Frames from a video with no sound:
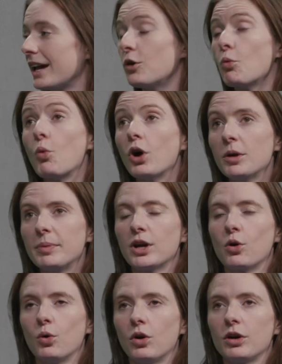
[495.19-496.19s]
It would be
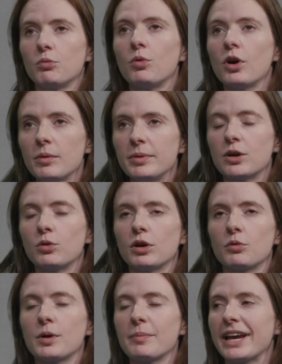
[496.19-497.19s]
cool. It would
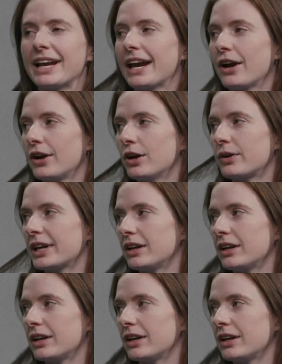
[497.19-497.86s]
make karaoke